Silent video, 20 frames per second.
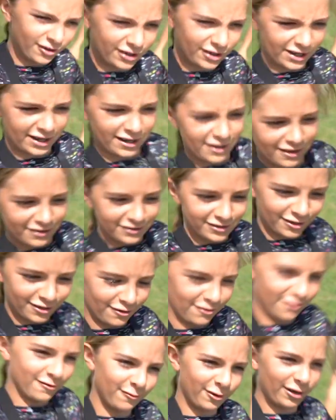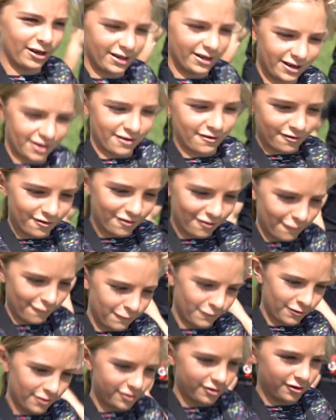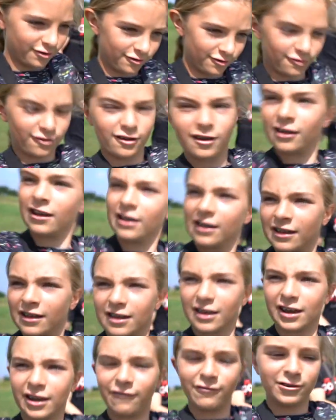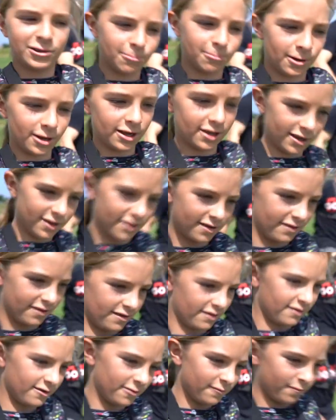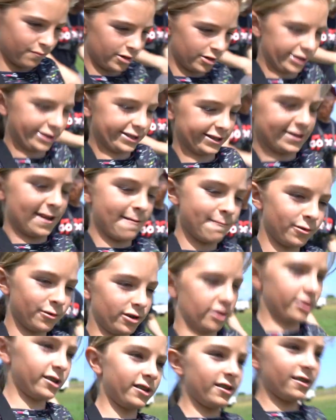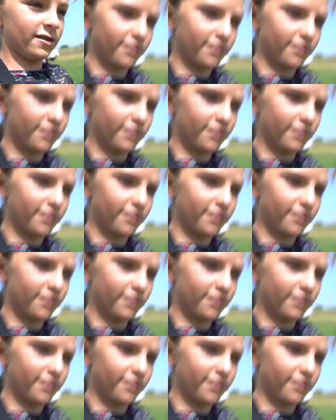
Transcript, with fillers: Okay, so we're gonna go over to a different spot, but at the same pond.